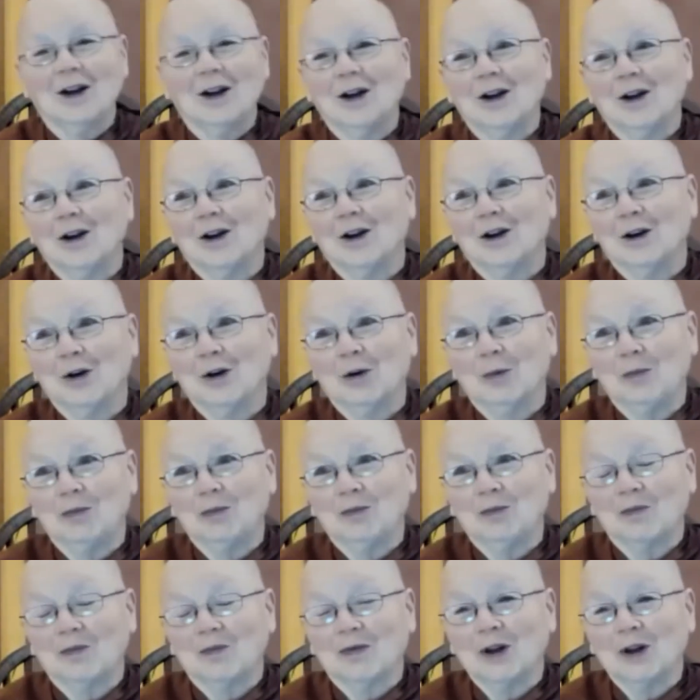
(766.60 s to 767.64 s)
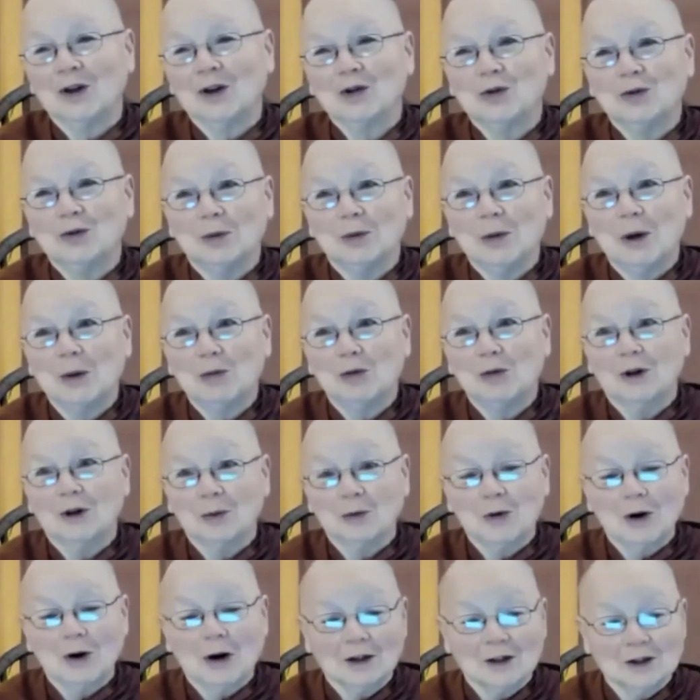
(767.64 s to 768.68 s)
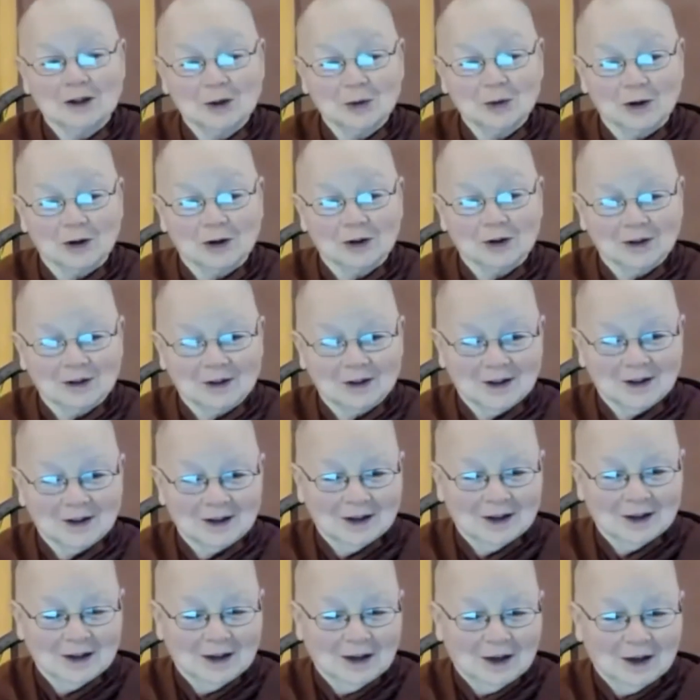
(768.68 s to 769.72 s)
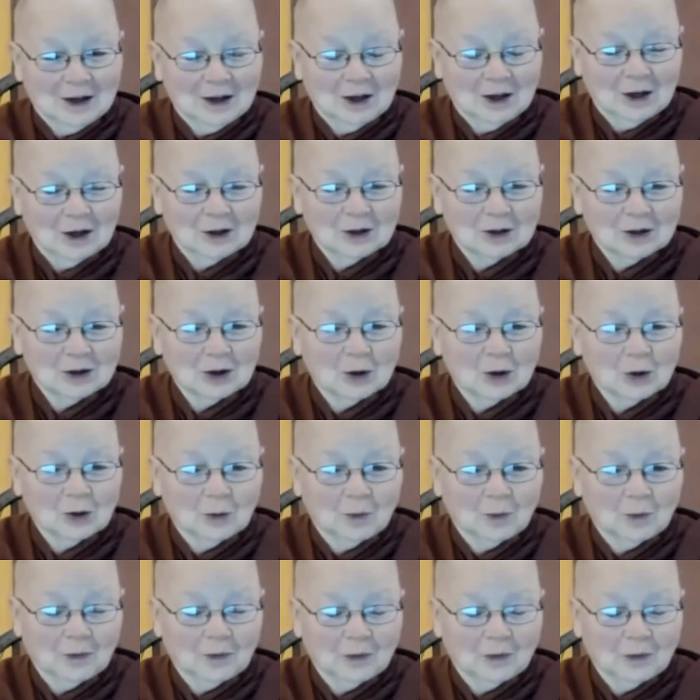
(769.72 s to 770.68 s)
to remember and practice with. So